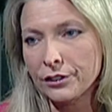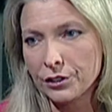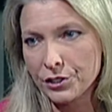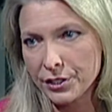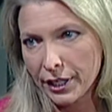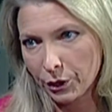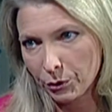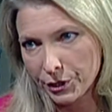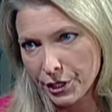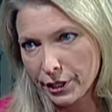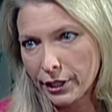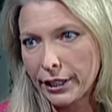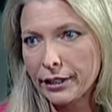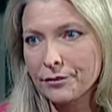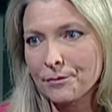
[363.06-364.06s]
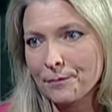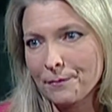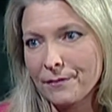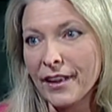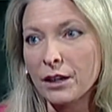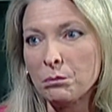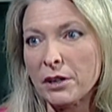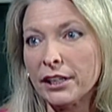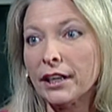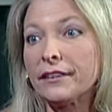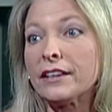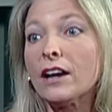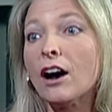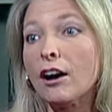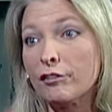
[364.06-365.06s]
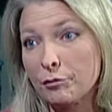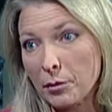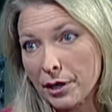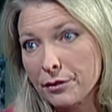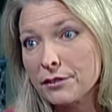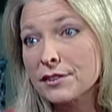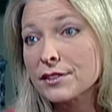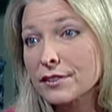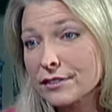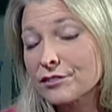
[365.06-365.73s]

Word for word: our secretary that meet on the off months.